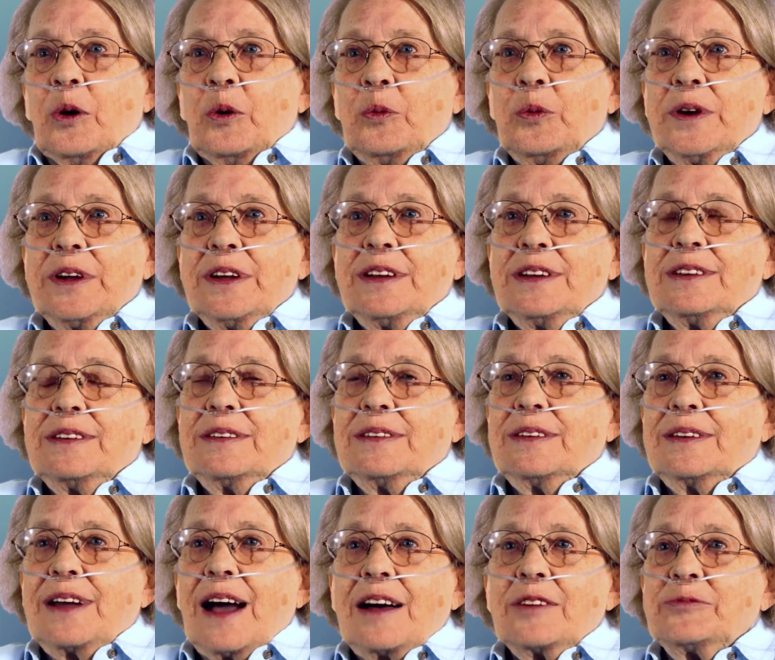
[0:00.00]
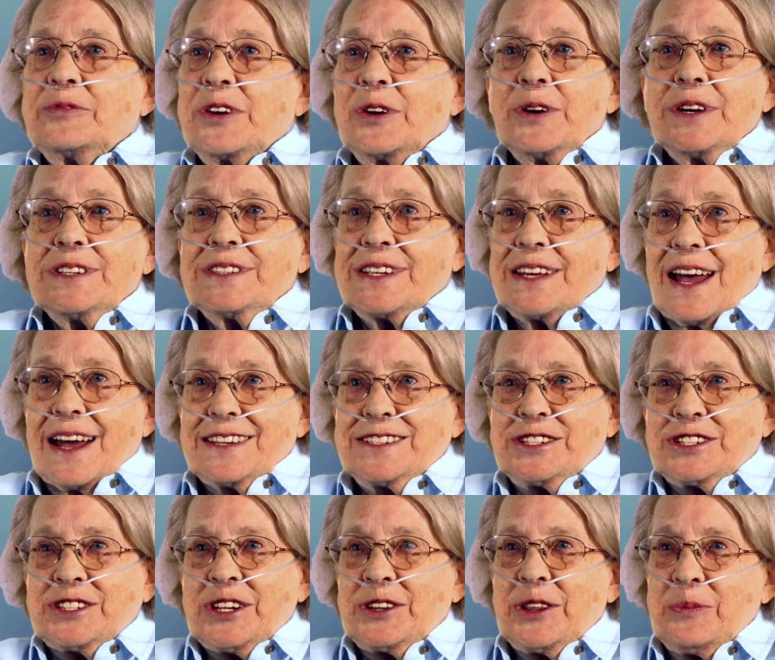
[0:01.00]
We got very
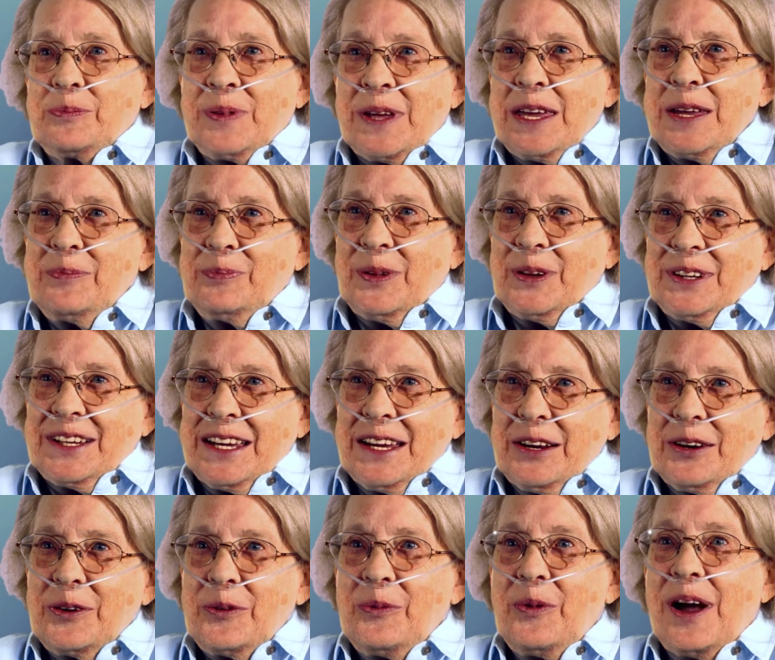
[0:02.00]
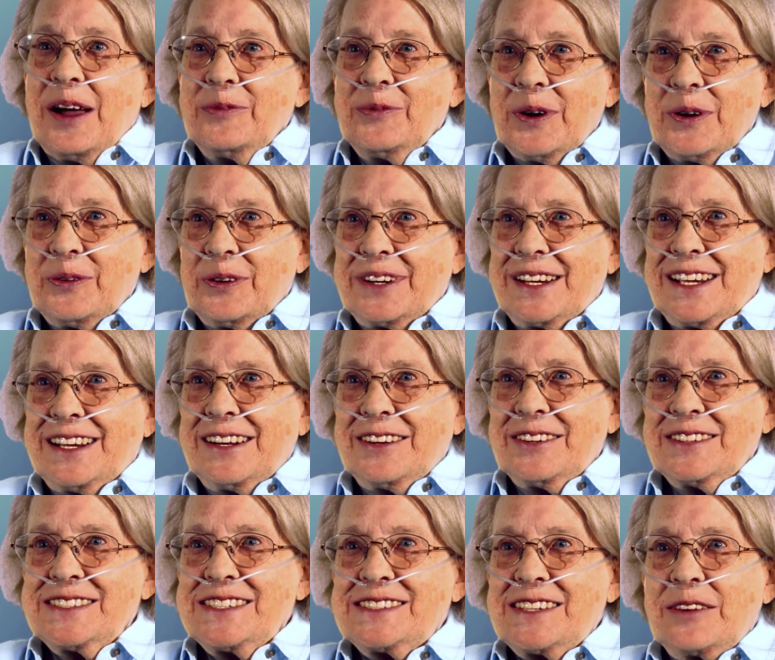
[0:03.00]
attached to the people here when we were here
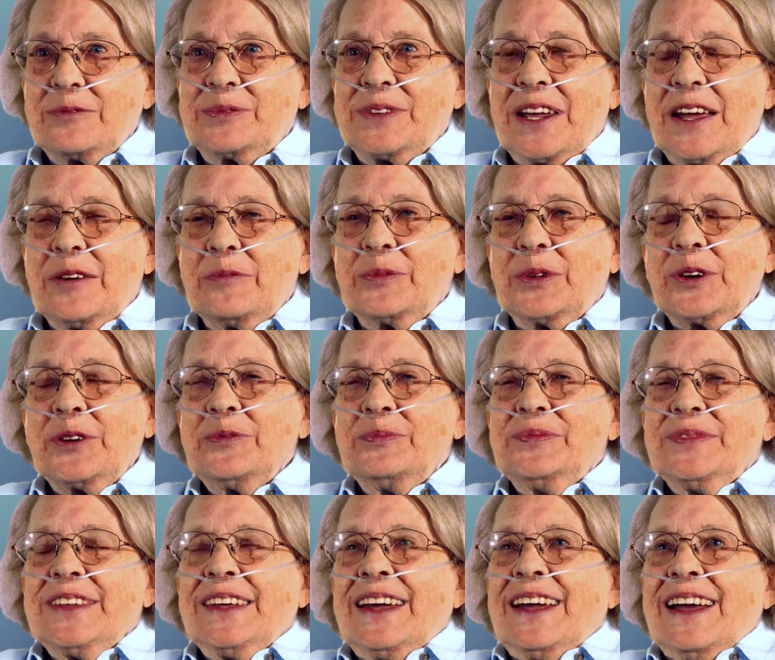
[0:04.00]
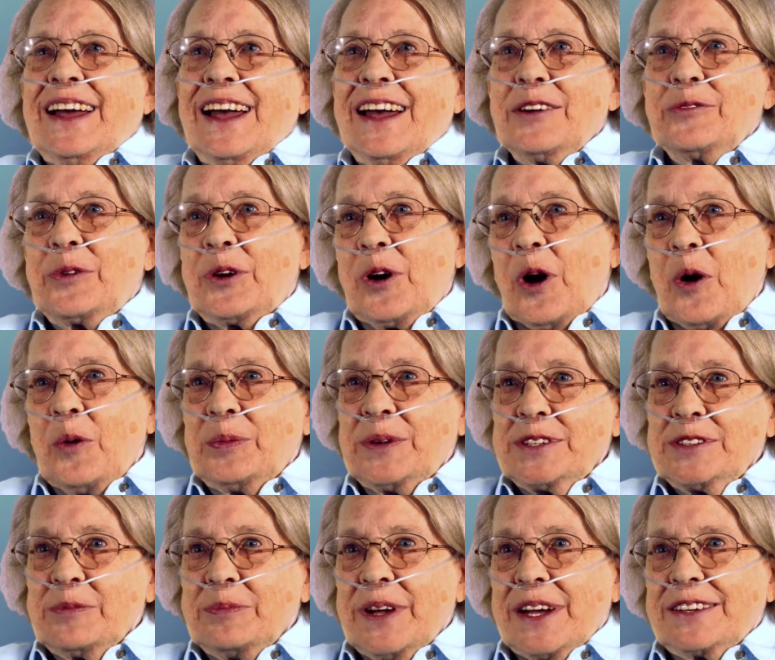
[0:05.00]
in September, and we're
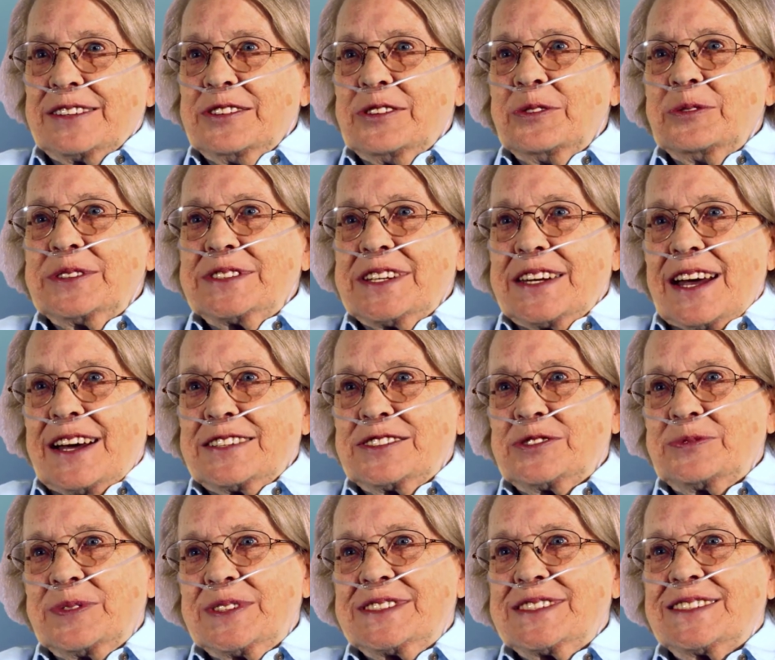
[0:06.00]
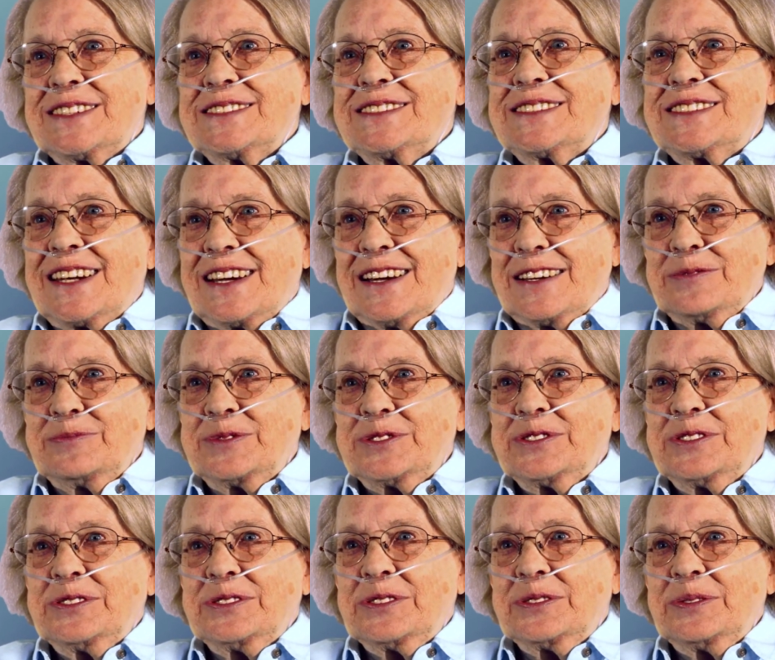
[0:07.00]
hoping to make new attachments this time
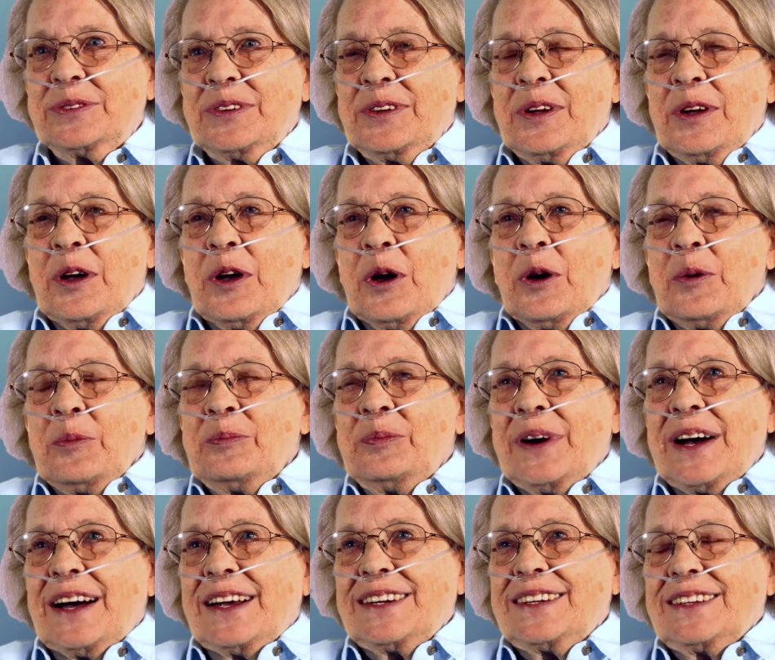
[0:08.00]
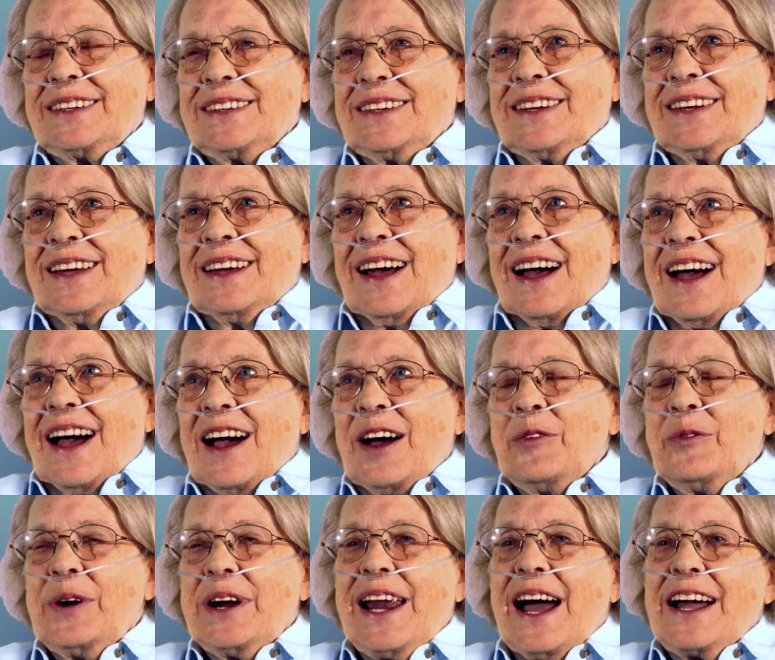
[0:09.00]
too. But
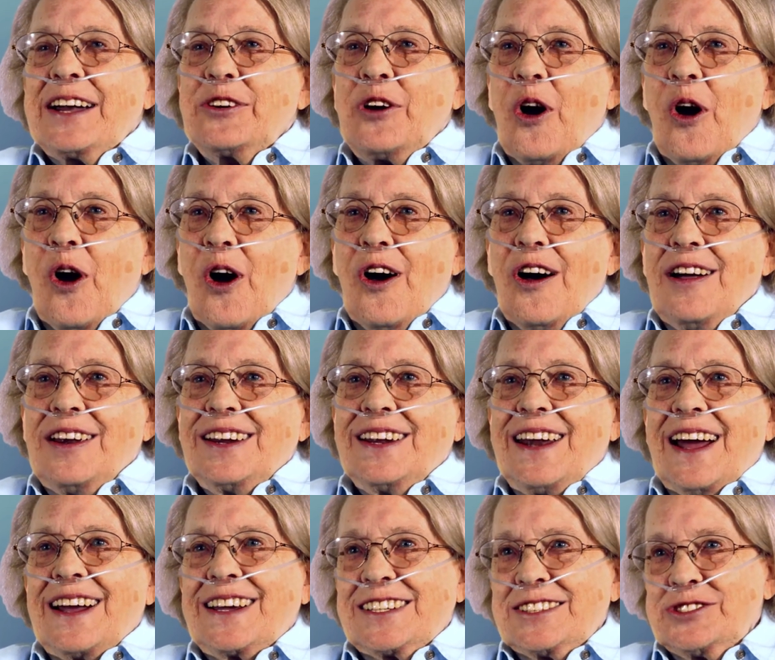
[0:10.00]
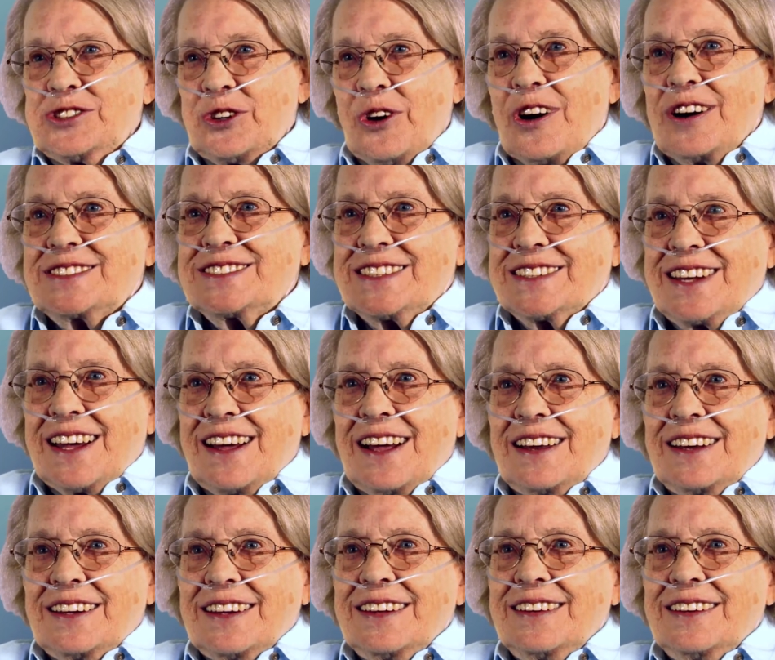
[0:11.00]
when I call and I can talk to
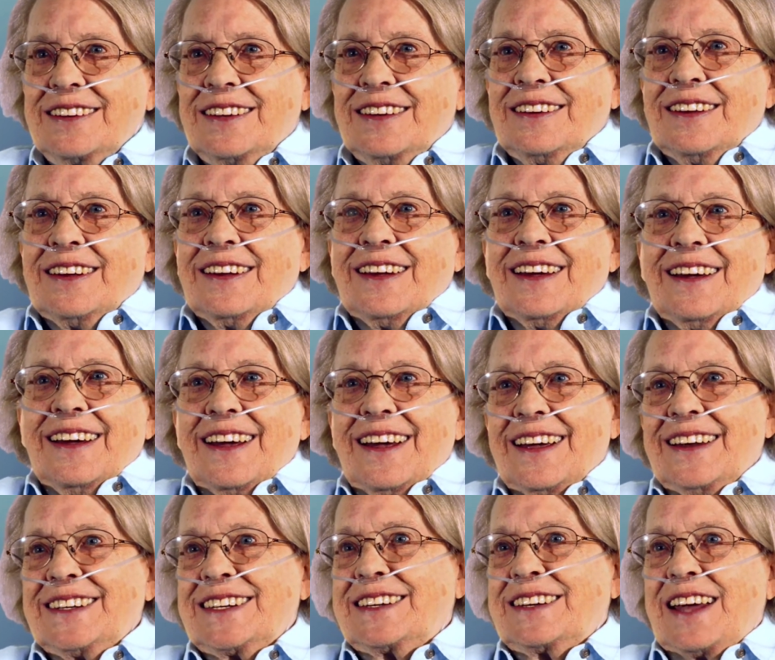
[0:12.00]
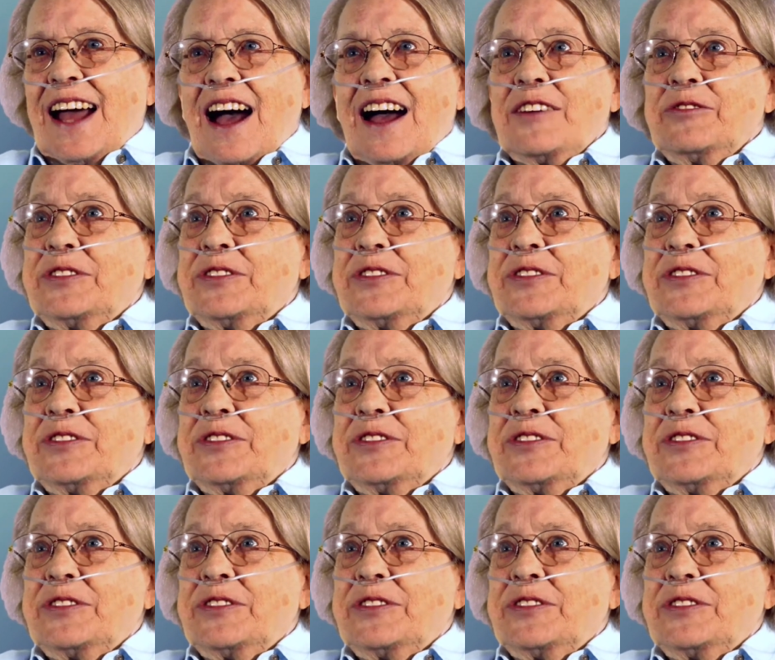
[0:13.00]
Kelly, and I